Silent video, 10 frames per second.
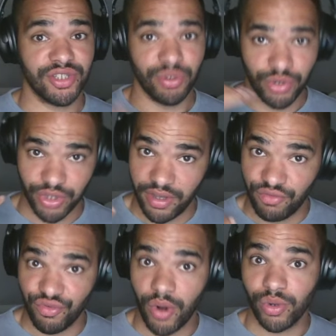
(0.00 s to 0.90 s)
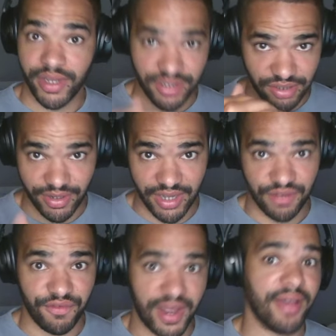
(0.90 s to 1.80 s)
You also then roll it so it gets
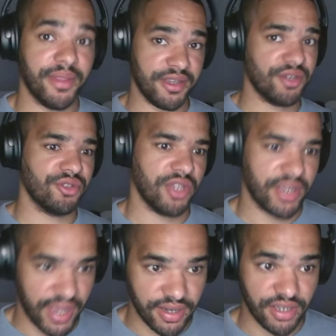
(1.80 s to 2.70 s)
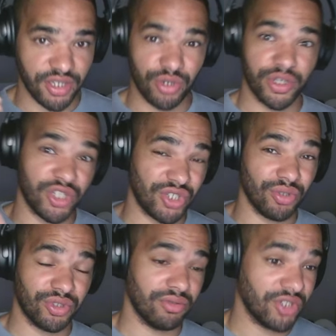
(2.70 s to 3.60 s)
flat, and then you cut it again, and you cut it
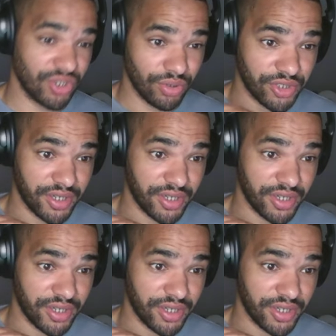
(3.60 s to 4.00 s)
shorter and shorter